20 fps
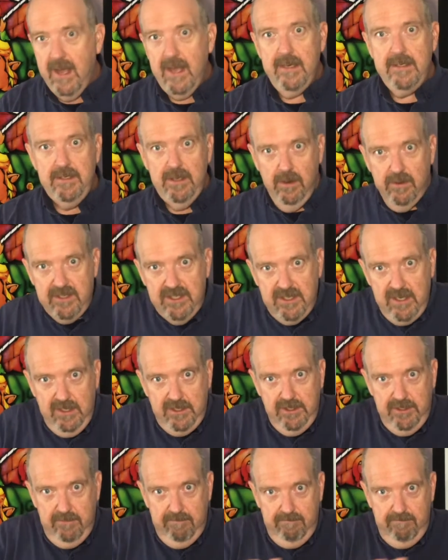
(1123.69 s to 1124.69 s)

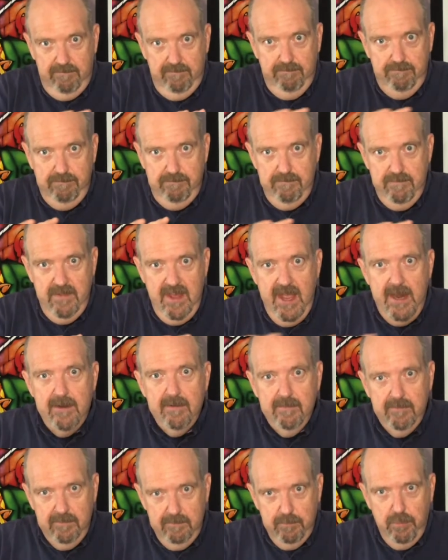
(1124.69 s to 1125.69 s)
it's
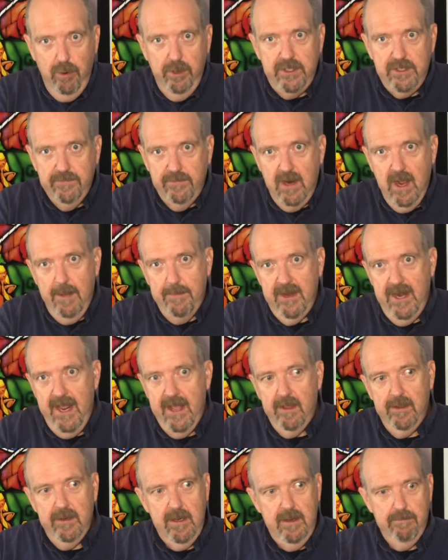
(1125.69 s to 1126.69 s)
then points of
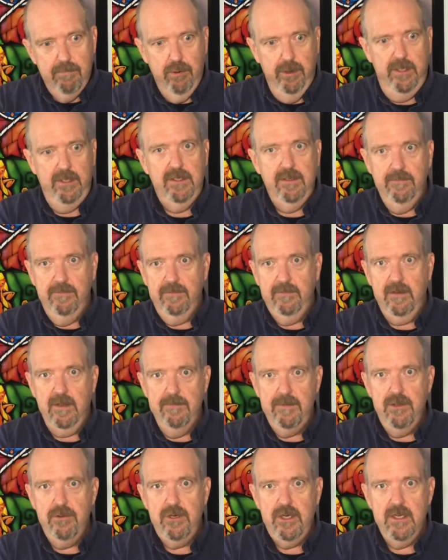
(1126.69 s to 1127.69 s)
commonality, points of
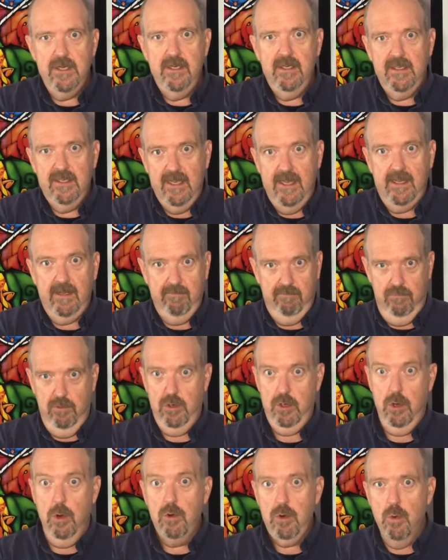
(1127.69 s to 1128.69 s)
communion. Is like
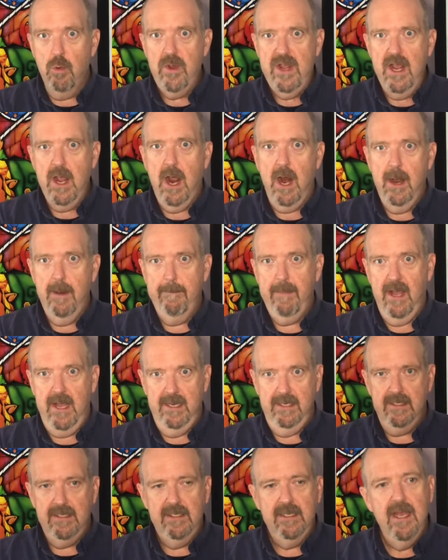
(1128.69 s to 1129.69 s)
we are
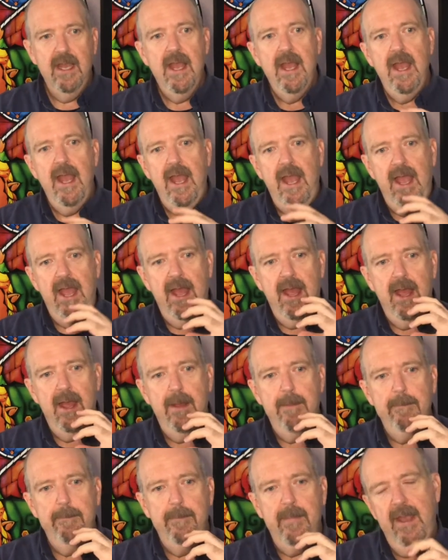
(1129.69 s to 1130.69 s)
buds,
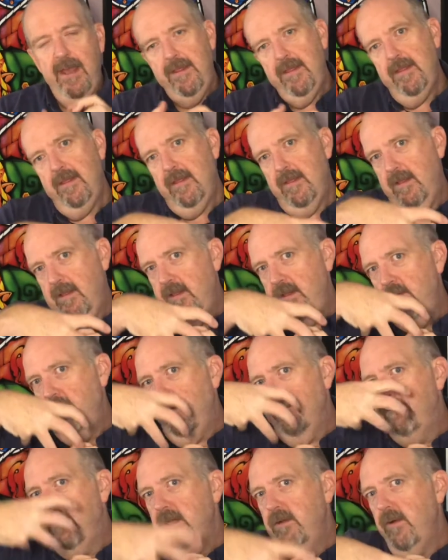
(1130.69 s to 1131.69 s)
but
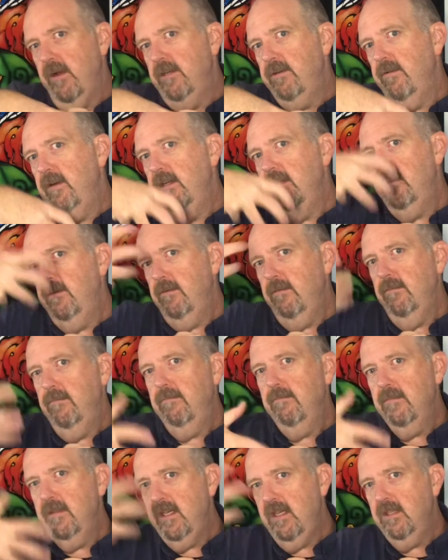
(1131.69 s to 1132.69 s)
you enter into
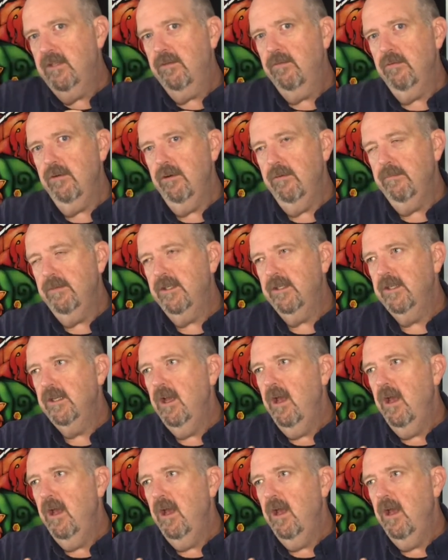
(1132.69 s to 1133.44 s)
these groups.